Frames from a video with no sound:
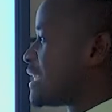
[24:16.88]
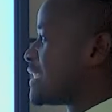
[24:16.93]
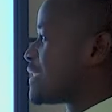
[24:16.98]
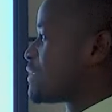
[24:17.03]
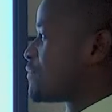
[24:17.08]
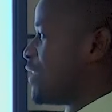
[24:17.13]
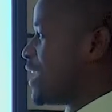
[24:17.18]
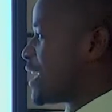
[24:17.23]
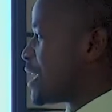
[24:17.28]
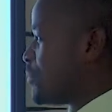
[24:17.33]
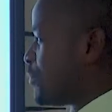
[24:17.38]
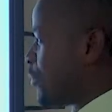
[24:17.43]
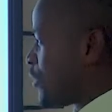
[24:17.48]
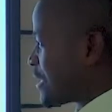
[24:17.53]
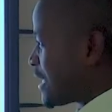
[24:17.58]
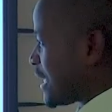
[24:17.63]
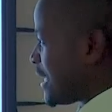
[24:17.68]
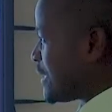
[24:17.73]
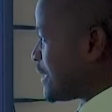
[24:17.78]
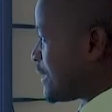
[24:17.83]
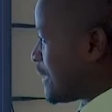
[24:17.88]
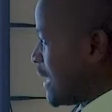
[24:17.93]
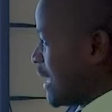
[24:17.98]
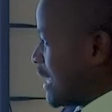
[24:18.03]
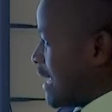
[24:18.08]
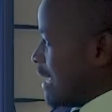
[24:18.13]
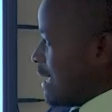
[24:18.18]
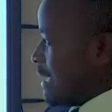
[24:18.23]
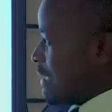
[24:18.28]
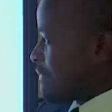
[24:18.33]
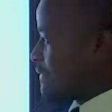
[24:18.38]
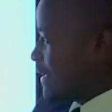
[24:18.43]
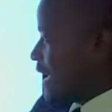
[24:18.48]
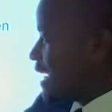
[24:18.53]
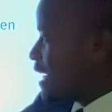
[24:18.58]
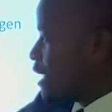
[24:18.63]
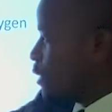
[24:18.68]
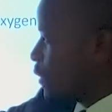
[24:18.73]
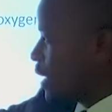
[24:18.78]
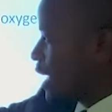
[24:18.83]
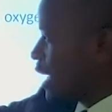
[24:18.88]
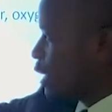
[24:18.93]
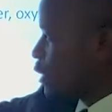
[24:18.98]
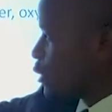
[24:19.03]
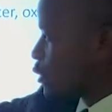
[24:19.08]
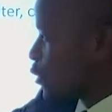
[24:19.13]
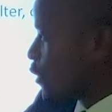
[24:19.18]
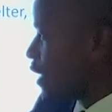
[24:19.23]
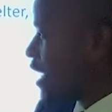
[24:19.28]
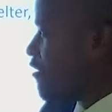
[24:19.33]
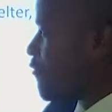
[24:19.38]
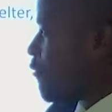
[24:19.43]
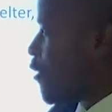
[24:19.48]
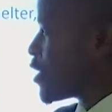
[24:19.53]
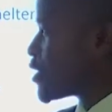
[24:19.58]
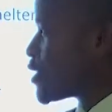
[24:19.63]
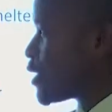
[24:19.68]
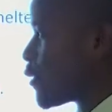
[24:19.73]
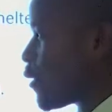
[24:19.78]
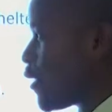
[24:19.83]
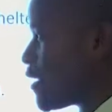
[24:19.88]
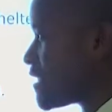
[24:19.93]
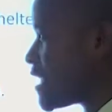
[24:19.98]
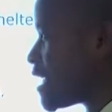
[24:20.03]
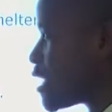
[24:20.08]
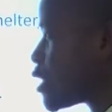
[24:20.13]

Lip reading: is very important. Then we do have what you call the